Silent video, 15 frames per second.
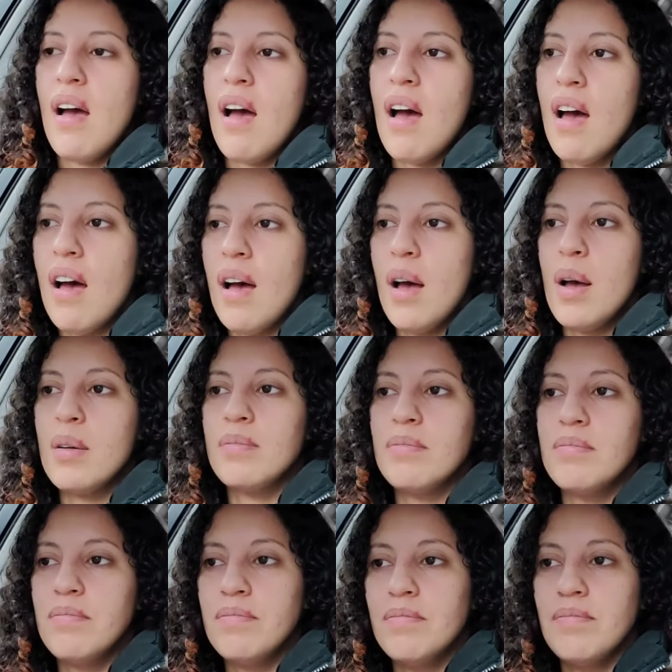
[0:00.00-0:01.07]
Um,
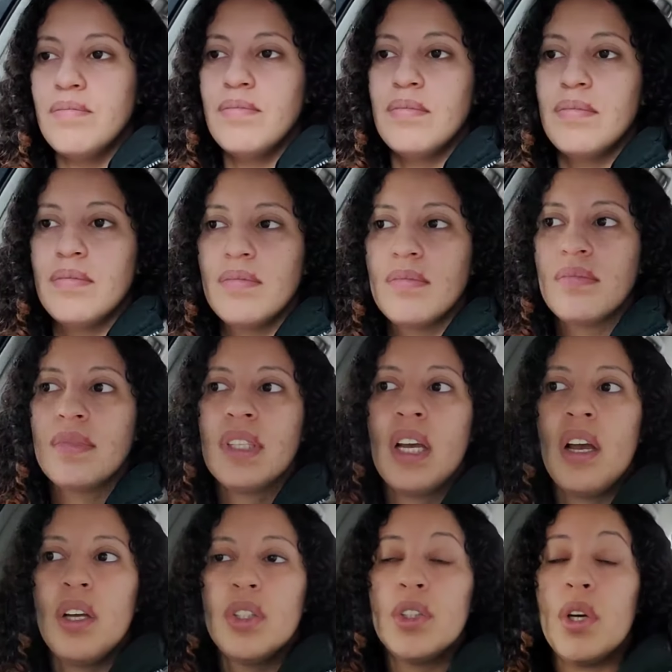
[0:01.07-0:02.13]

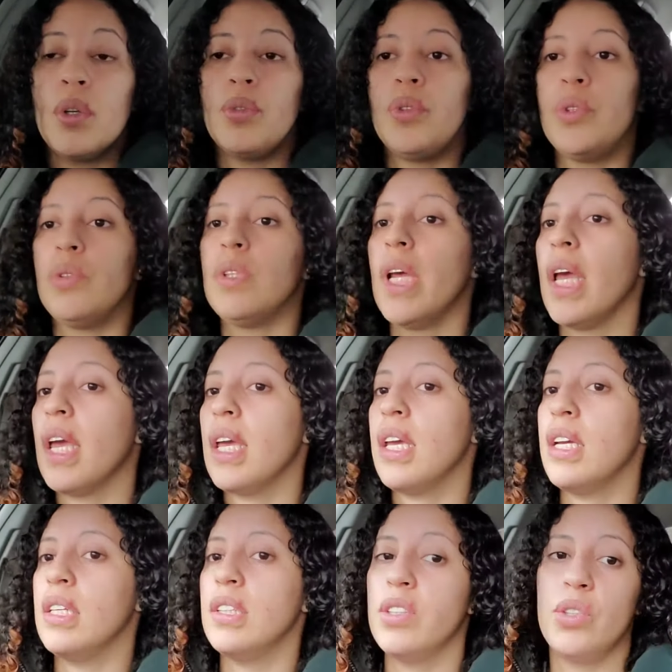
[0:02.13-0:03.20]
so today
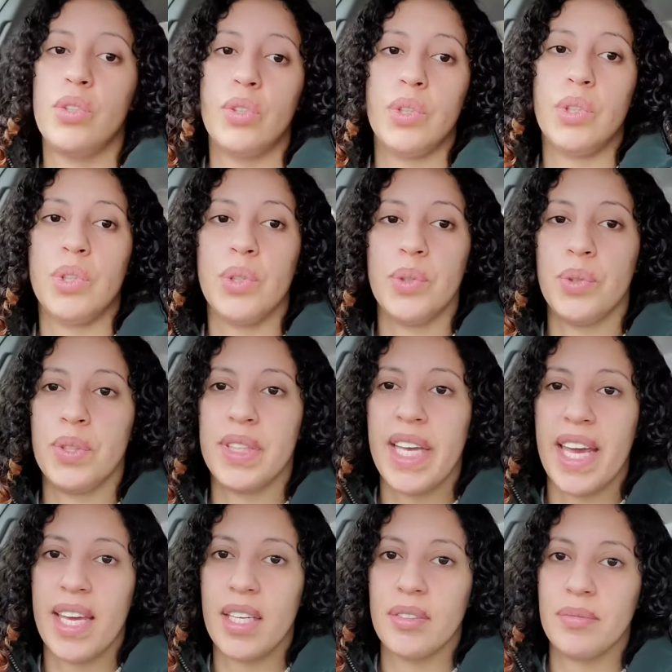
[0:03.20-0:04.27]
is
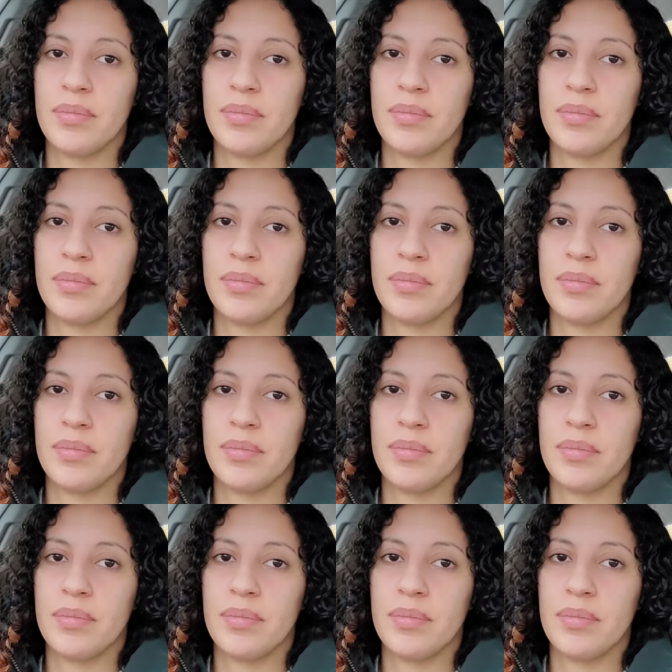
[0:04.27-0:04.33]
Tuesday